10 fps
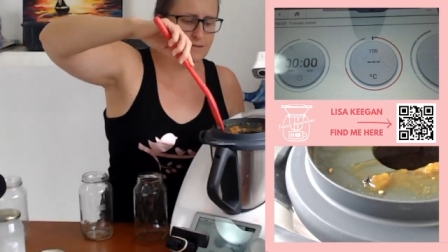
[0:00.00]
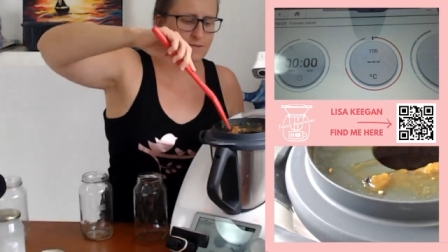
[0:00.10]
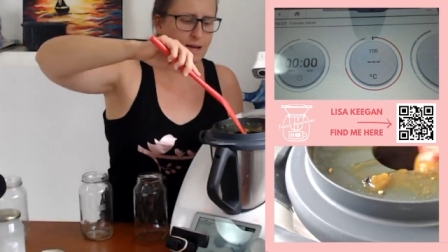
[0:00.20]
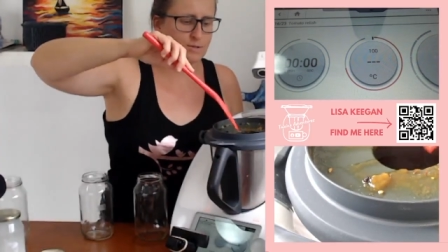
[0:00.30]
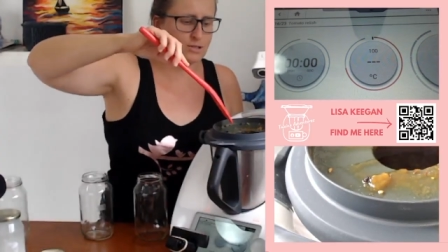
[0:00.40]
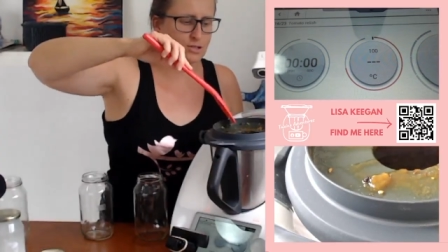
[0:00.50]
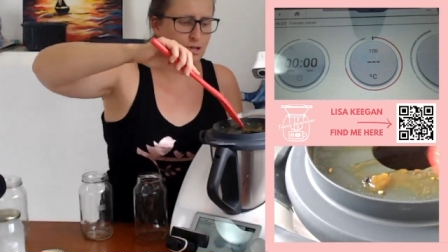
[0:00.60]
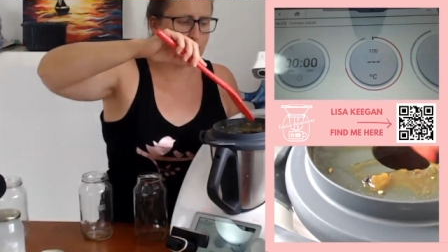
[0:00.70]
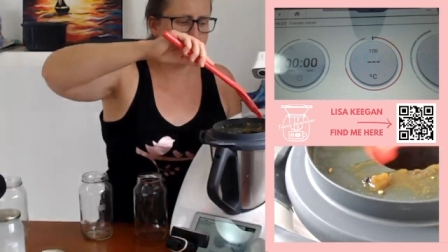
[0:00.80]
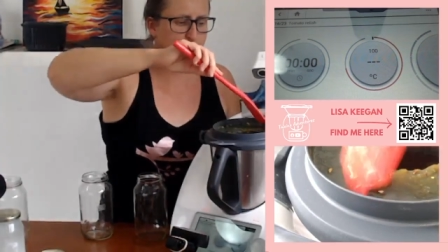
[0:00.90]
have come to the
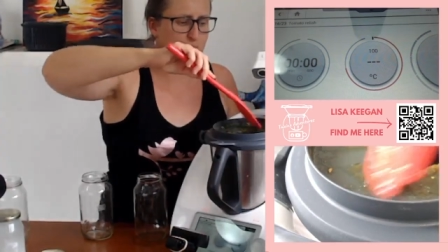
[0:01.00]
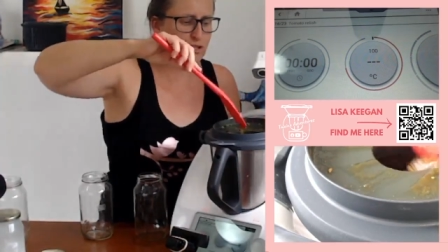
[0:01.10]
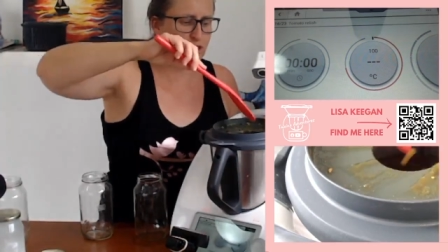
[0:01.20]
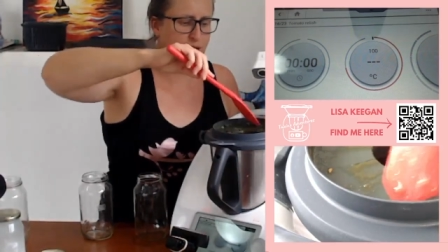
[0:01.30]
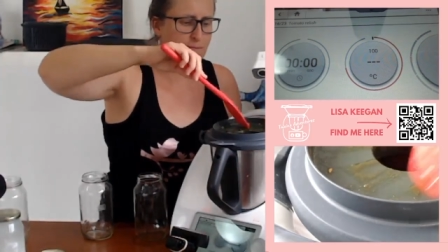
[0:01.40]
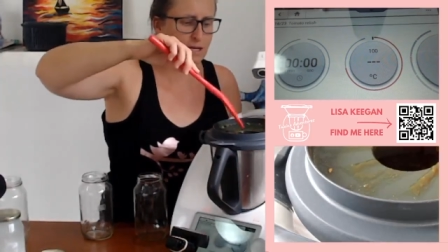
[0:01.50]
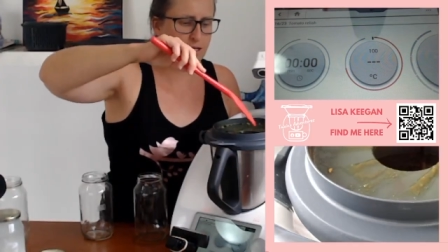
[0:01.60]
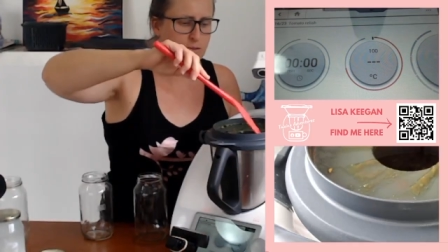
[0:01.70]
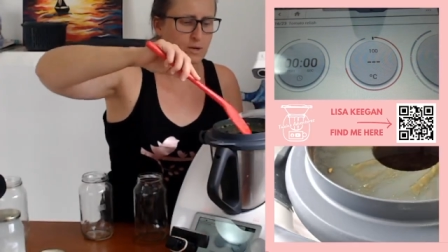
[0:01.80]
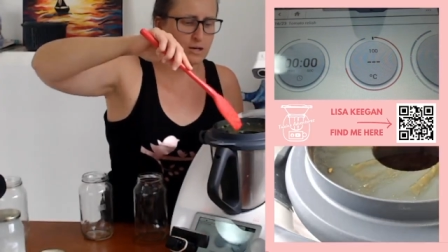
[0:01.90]
top. Just push them in
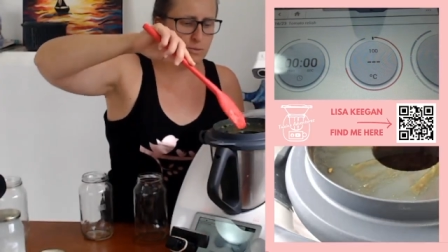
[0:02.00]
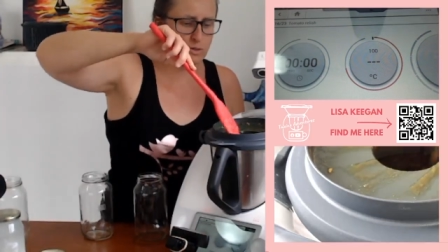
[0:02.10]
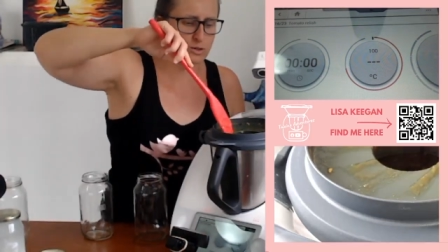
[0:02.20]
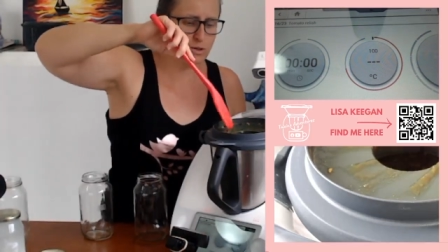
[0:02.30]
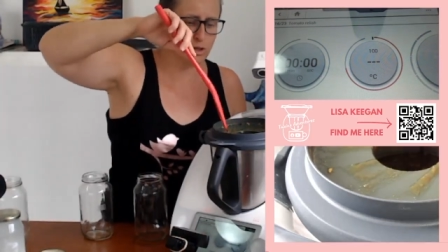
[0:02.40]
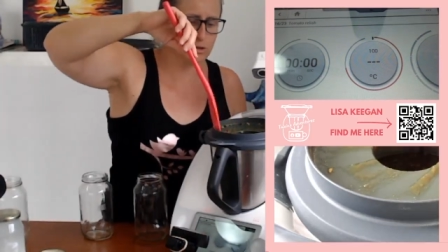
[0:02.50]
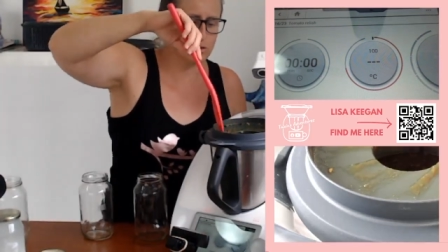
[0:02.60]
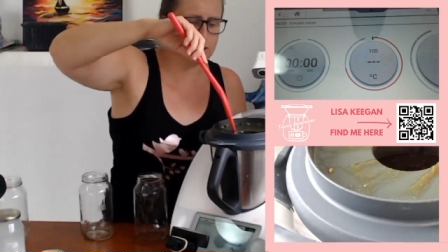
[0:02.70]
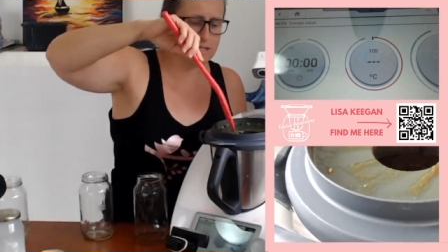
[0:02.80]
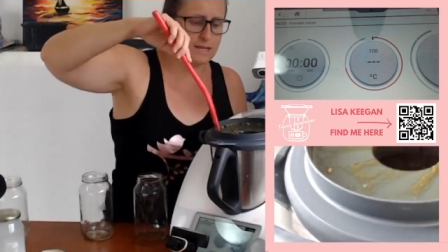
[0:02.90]
as well. We don't want to
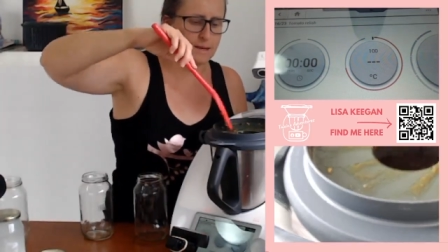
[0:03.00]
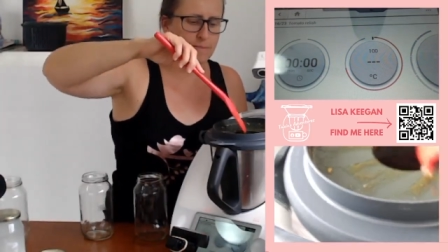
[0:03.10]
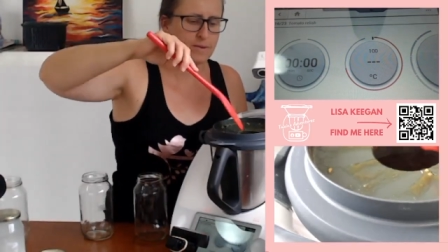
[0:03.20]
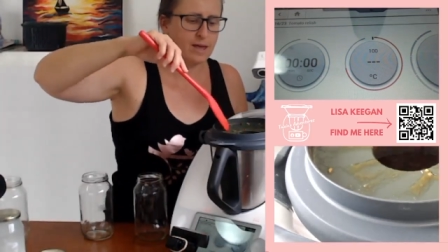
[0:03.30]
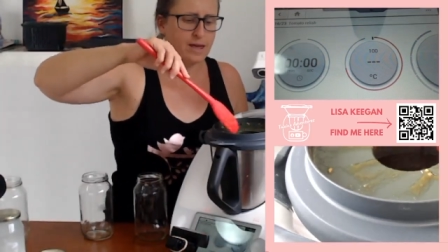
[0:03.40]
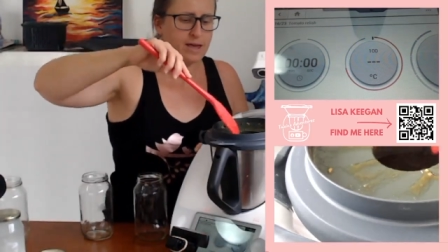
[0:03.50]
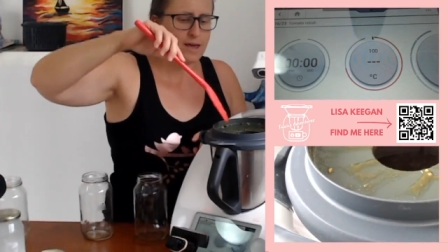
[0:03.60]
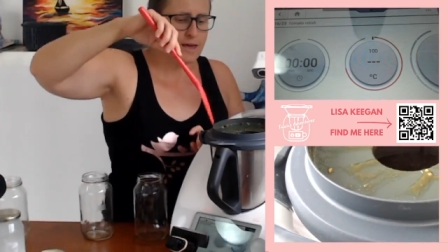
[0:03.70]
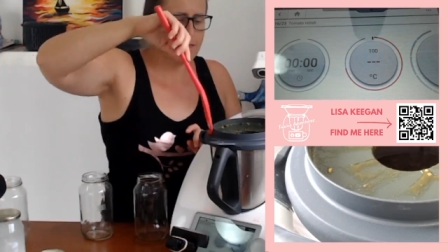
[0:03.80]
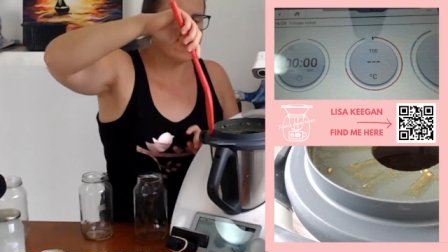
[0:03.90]
lose them.
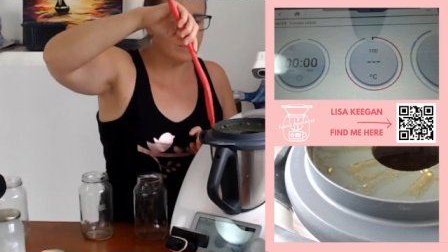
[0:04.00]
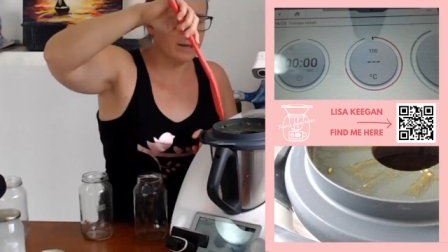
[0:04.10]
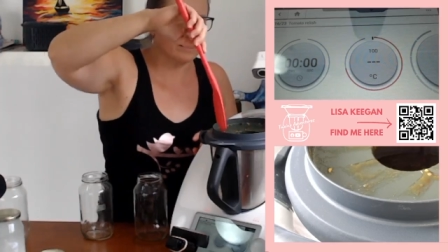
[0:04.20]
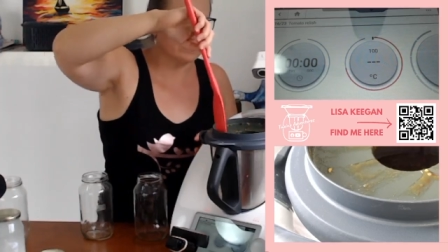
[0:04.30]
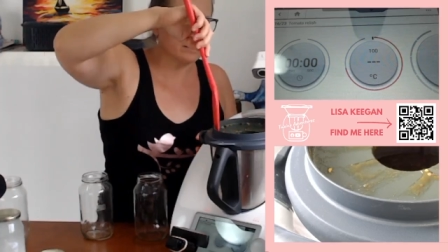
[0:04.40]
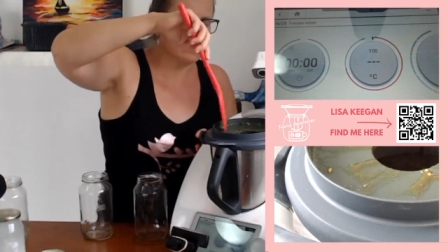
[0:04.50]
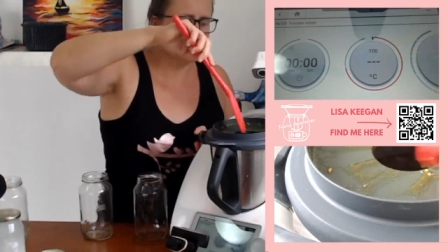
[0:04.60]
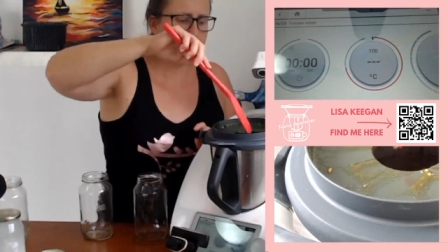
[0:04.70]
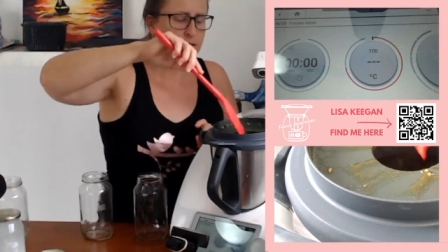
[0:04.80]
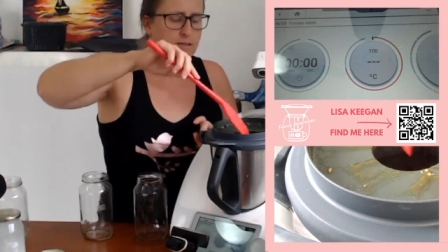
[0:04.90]
And then
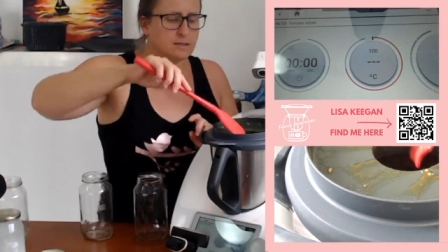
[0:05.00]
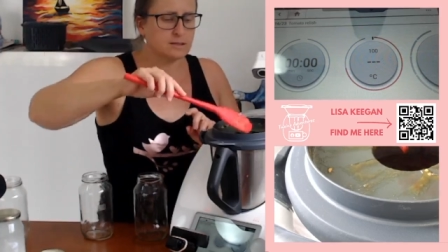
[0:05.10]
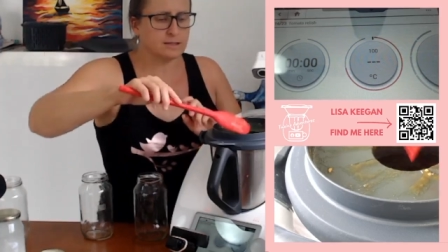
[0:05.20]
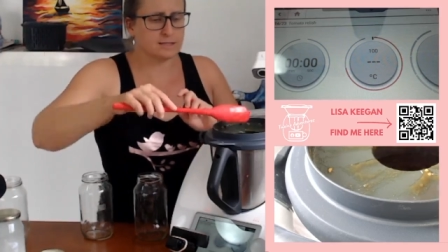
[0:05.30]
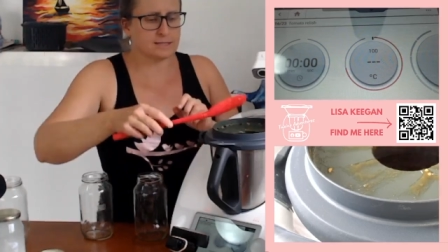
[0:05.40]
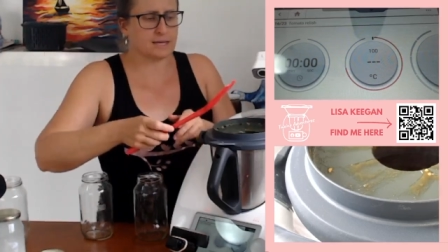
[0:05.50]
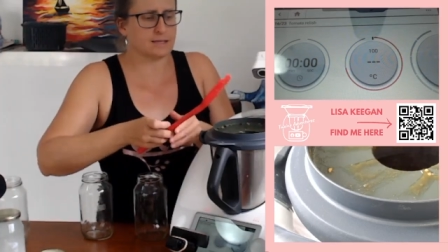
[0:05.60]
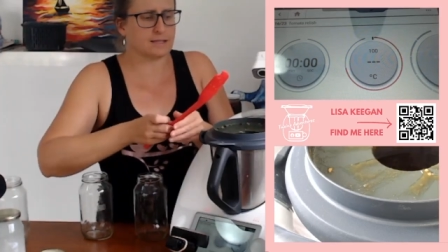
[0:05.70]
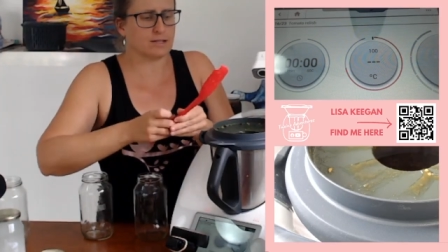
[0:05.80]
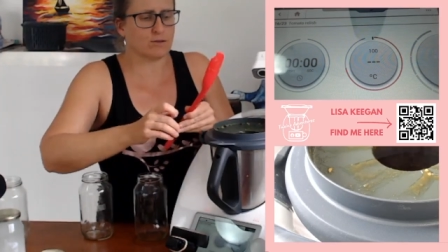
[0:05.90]
let's take
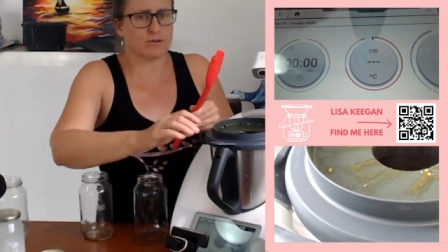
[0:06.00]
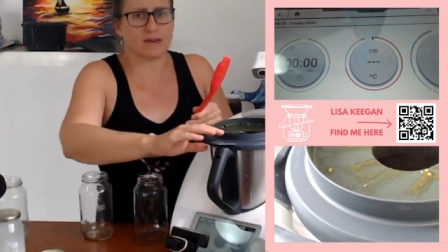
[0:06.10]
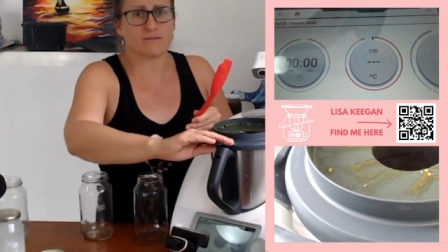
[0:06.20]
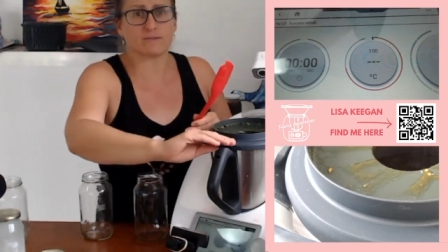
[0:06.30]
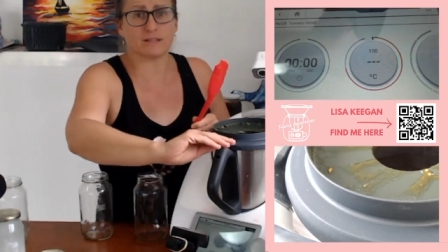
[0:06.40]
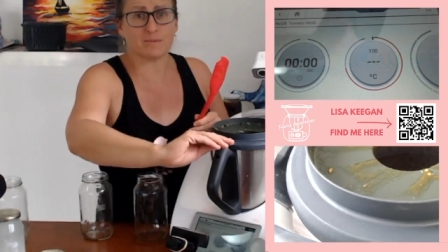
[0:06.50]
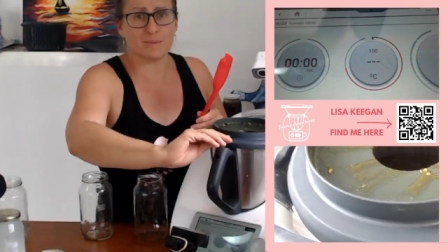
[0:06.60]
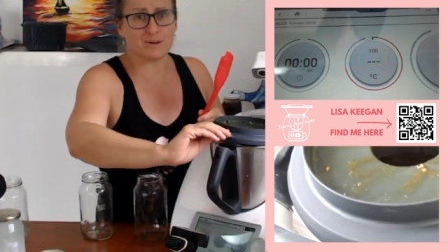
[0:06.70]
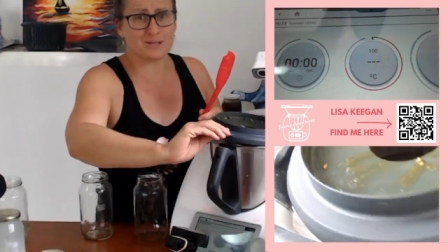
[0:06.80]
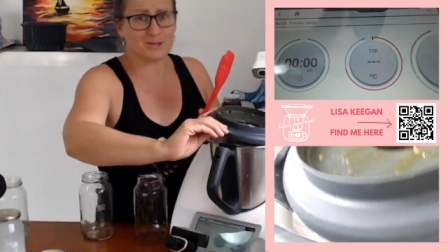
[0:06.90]
the lid off carefully.
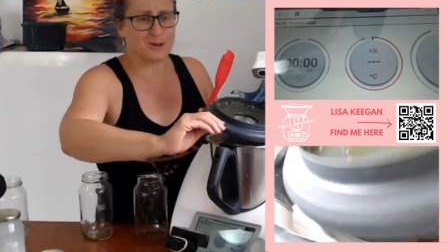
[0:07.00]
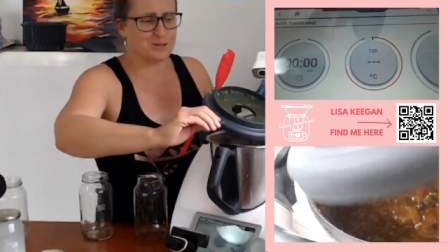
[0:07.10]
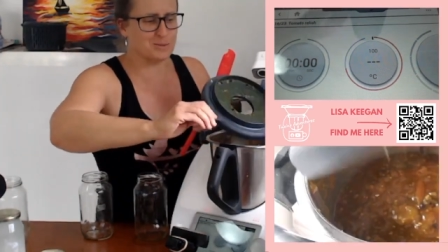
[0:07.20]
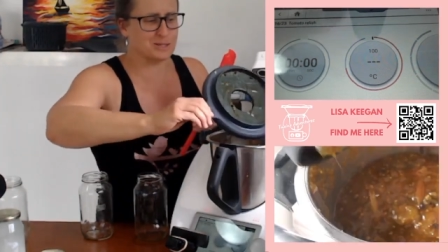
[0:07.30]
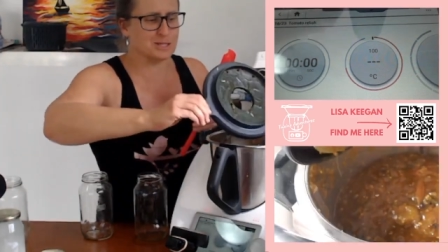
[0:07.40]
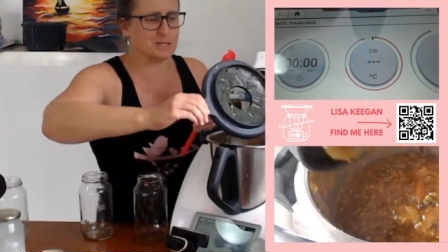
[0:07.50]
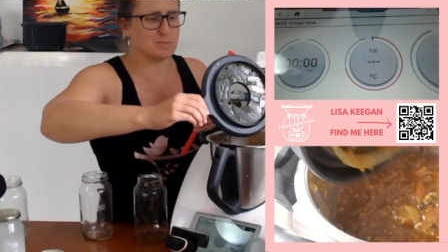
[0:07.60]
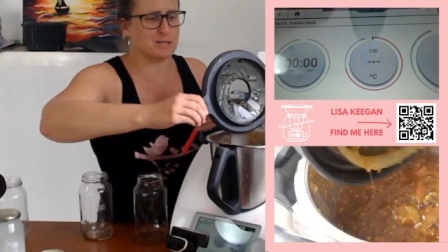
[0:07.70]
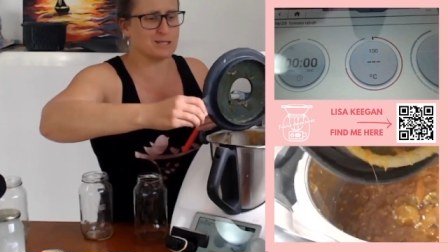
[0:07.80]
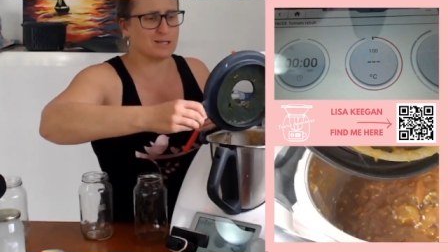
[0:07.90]
Remember, it is hot, so we're just going to
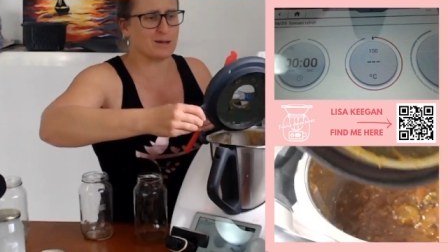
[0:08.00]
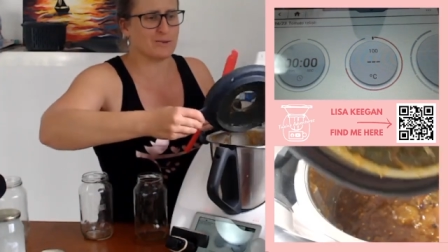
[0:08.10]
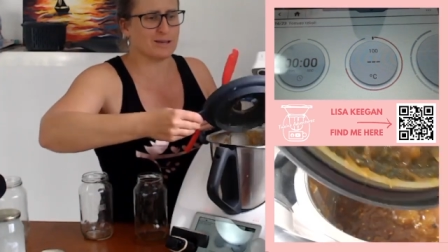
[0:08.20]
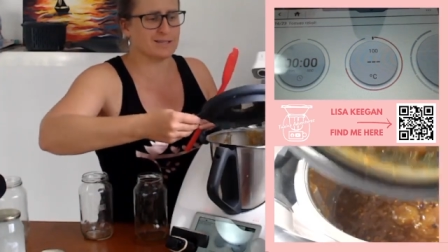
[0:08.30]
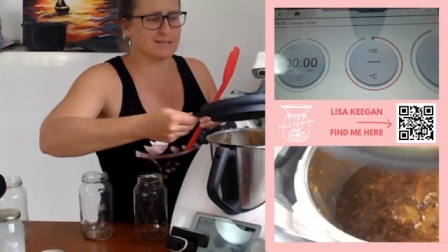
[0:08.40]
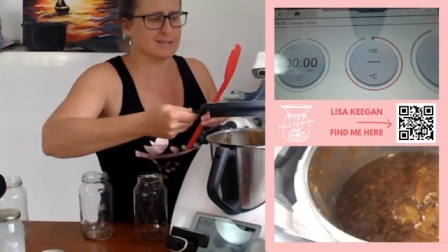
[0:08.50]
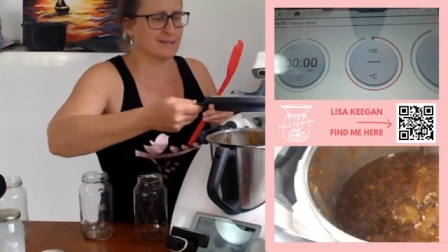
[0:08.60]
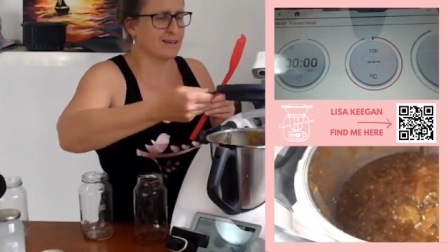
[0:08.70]
spin it sideways